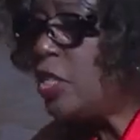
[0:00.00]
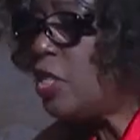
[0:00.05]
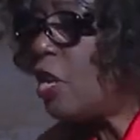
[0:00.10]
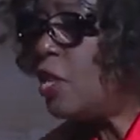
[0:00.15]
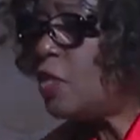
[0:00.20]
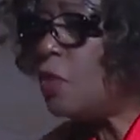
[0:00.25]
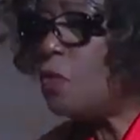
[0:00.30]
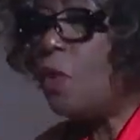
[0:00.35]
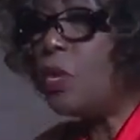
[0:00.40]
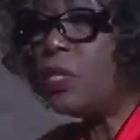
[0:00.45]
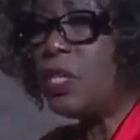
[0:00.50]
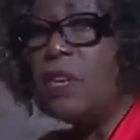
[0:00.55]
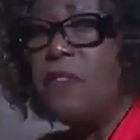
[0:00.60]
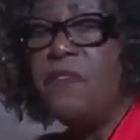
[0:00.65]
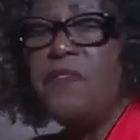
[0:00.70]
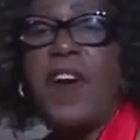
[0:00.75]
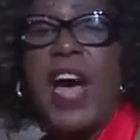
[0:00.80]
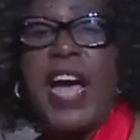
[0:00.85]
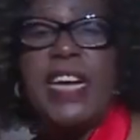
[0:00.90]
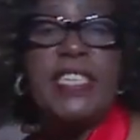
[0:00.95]
Jesus
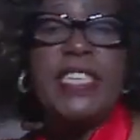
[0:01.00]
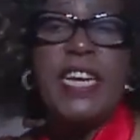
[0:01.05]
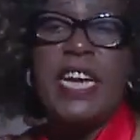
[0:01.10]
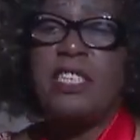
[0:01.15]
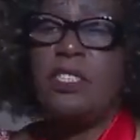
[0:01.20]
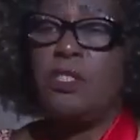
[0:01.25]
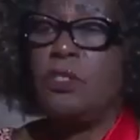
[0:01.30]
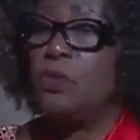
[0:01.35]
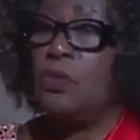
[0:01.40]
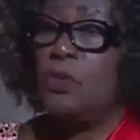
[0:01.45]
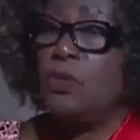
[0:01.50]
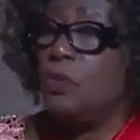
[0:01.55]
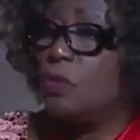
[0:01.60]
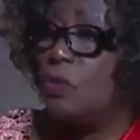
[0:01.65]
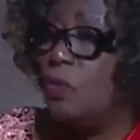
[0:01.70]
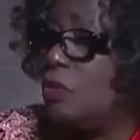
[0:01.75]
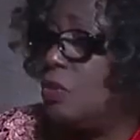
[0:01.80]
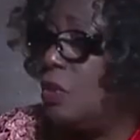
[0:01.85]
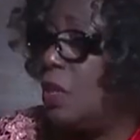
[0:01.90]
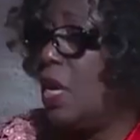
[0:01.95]
was invited
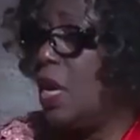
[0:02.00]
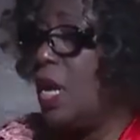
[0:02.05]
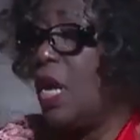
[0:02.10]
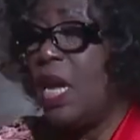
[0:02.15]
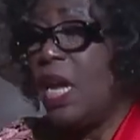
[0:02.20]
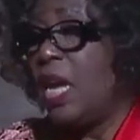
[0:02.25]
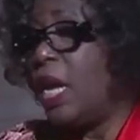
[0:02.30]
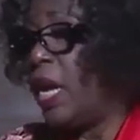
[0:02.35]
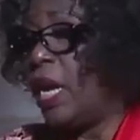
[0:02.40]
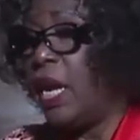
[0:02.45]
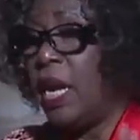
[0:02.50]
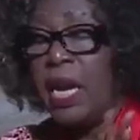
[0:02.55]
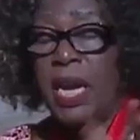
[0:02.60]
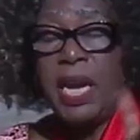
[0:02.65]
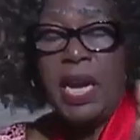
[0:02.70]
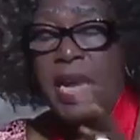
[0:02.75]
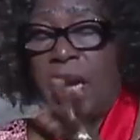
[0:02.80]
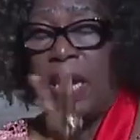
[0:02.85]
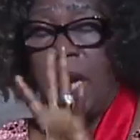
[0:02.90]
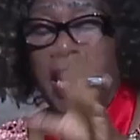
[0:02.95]
to
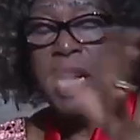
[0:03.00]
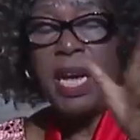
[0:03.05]
a